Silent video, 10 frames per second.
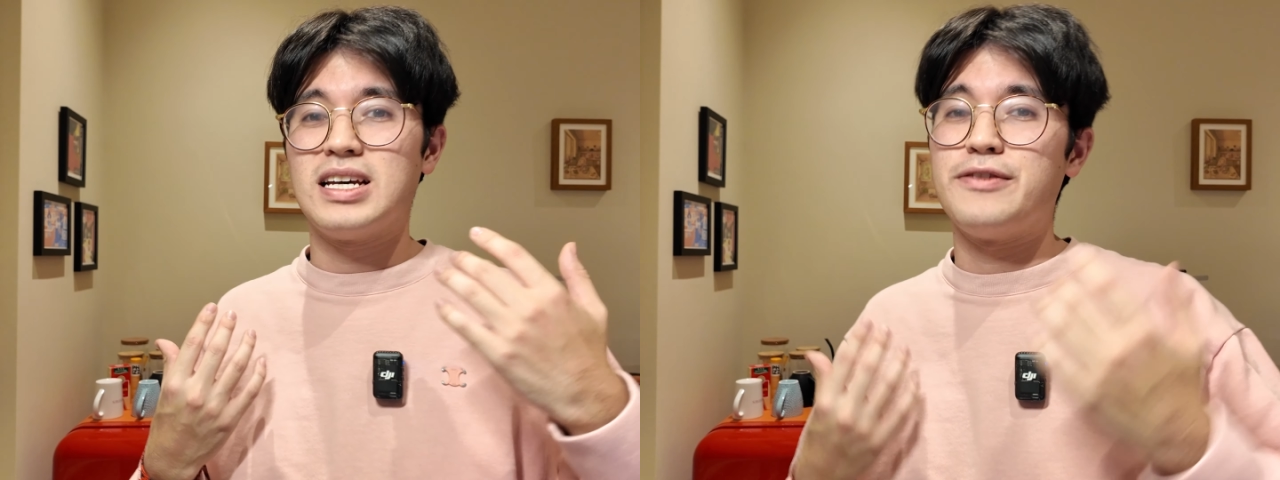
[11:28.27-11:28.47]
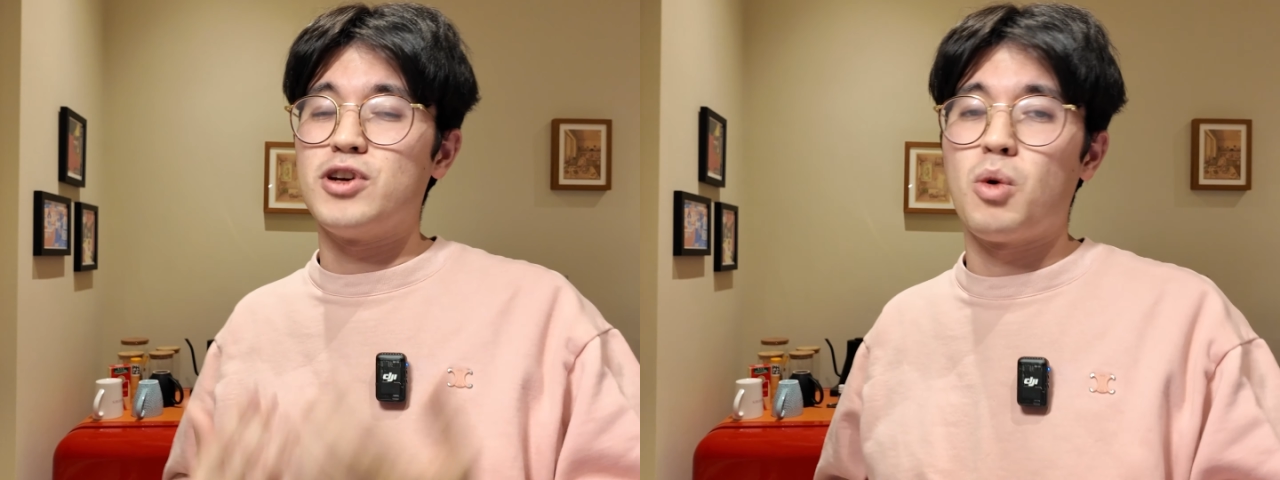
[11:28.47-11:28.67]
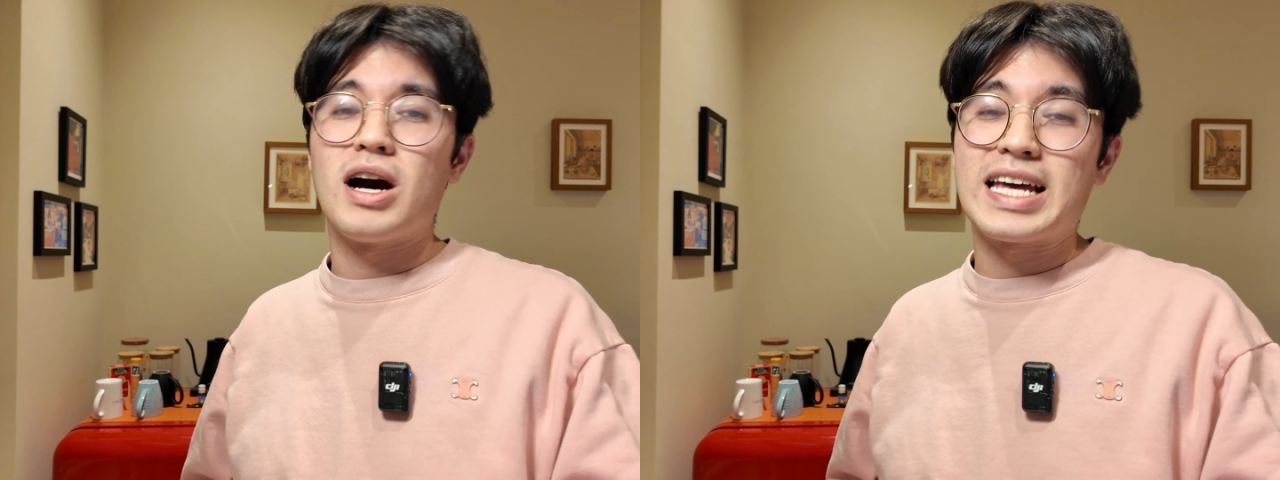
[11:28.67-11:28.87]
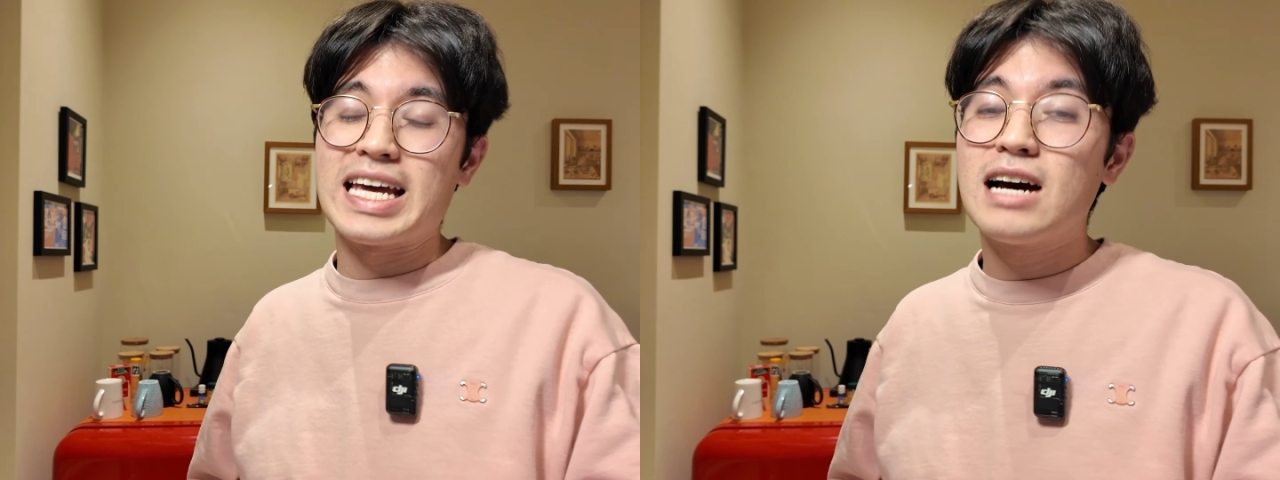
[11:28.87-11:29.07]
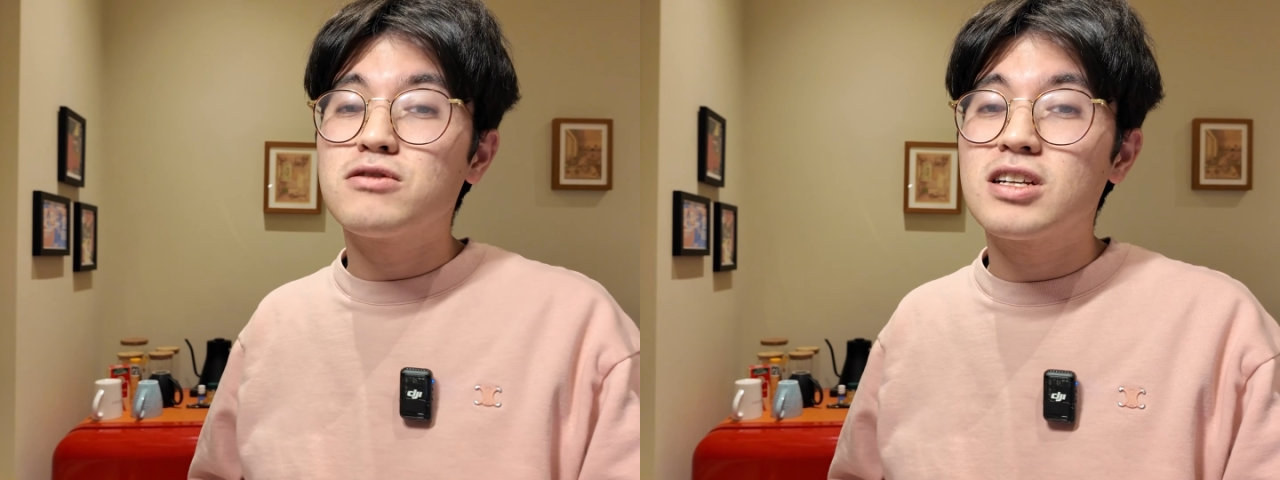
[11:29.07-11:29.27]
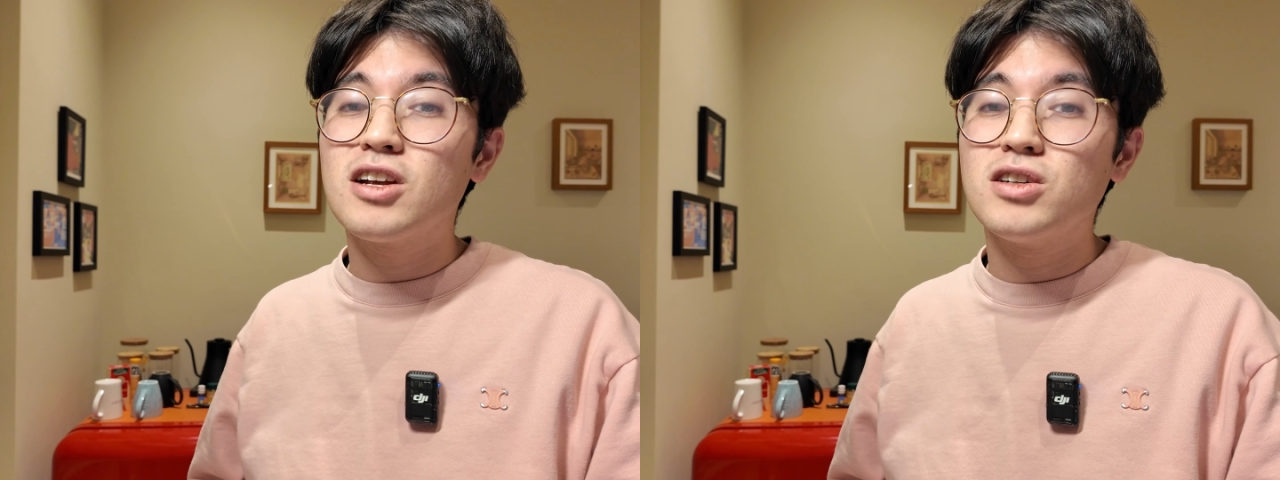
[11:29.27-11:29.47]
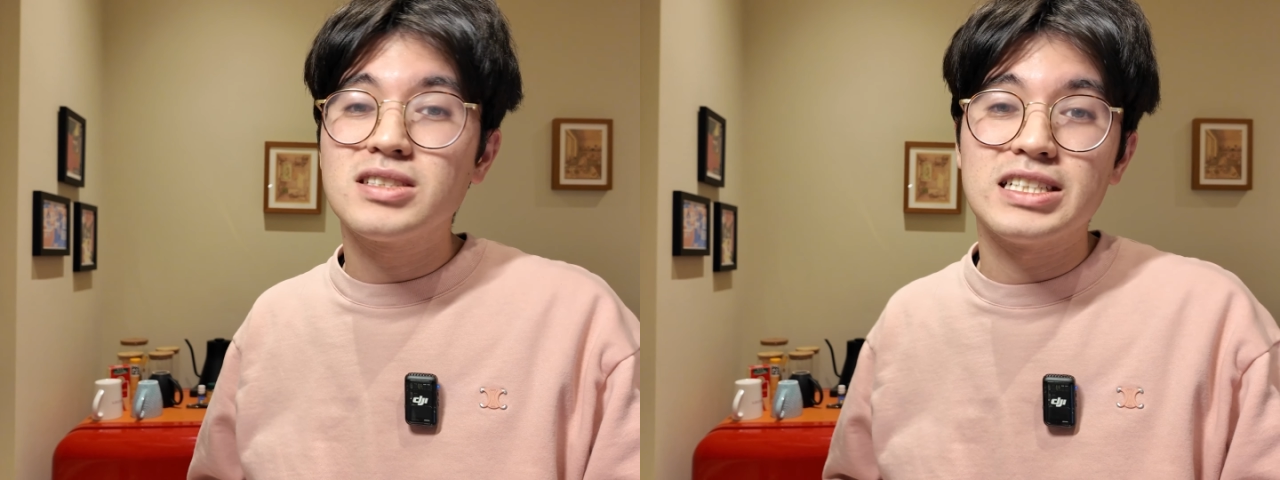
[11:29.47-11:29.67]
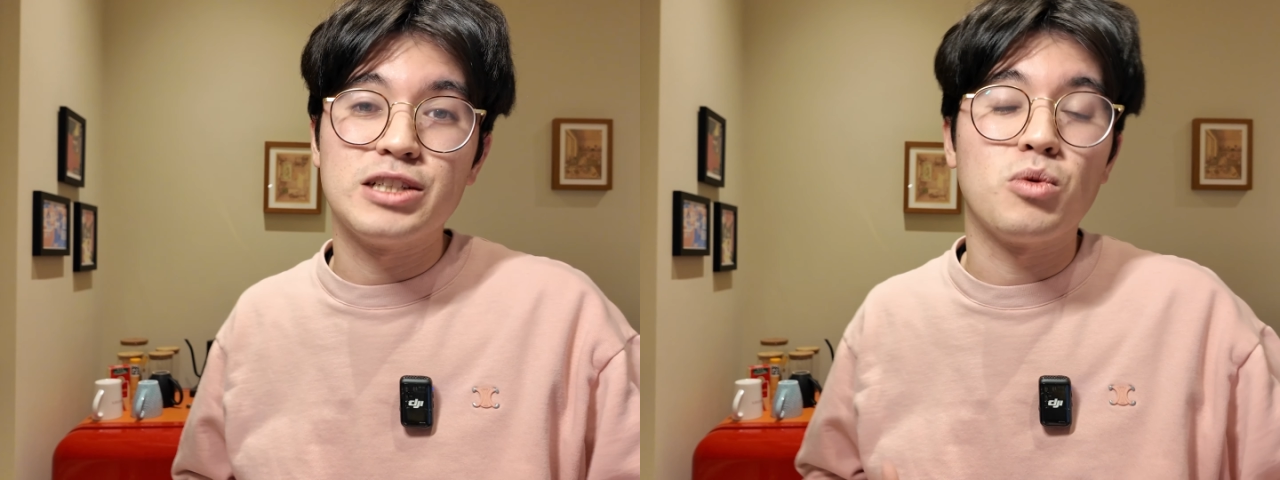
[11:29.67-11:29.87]
if you're working out a
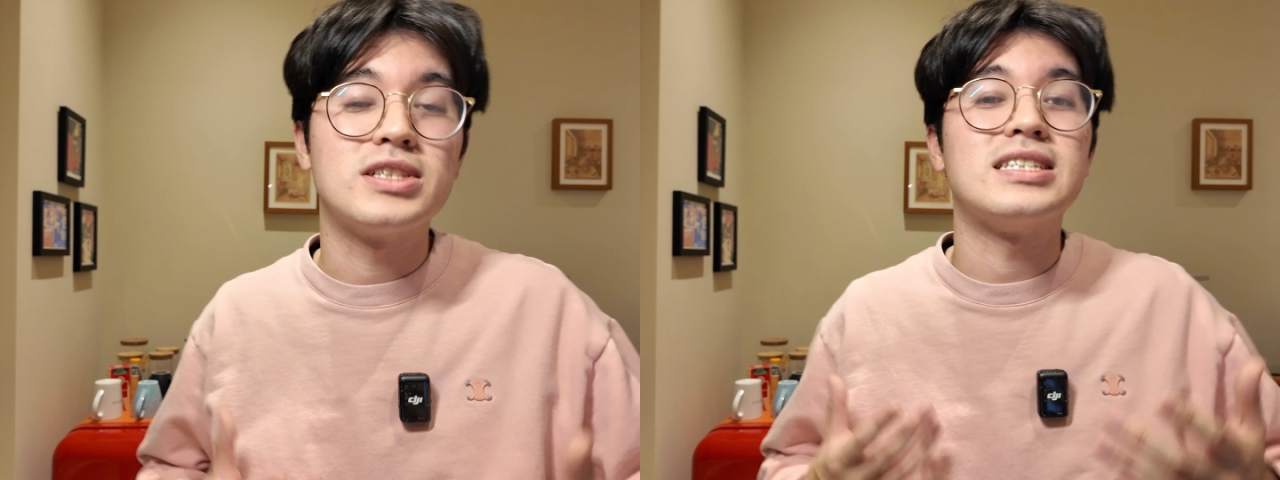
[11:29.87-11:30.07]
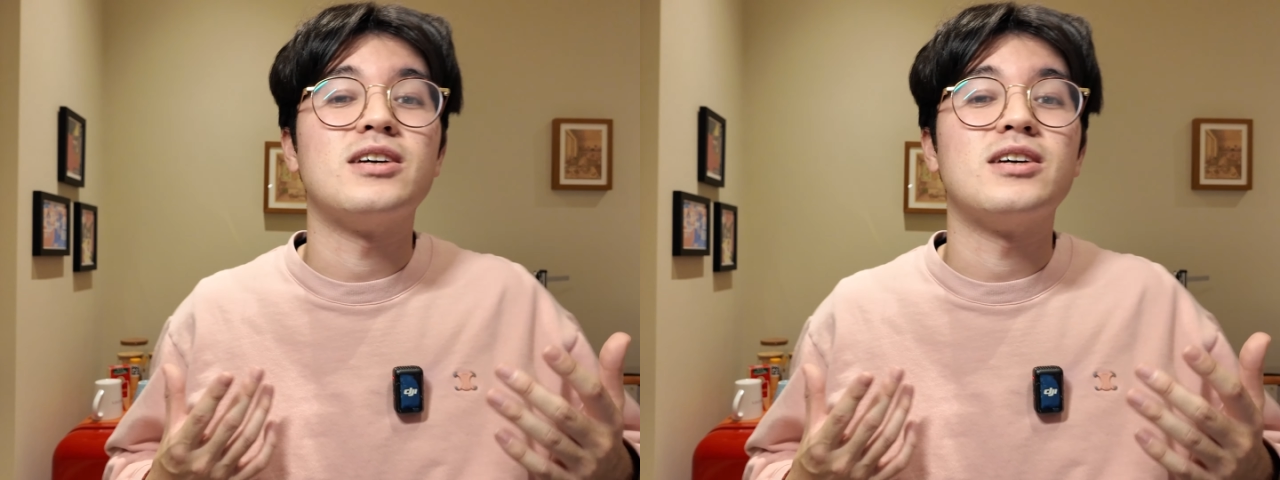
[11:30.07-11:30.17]
lot and you want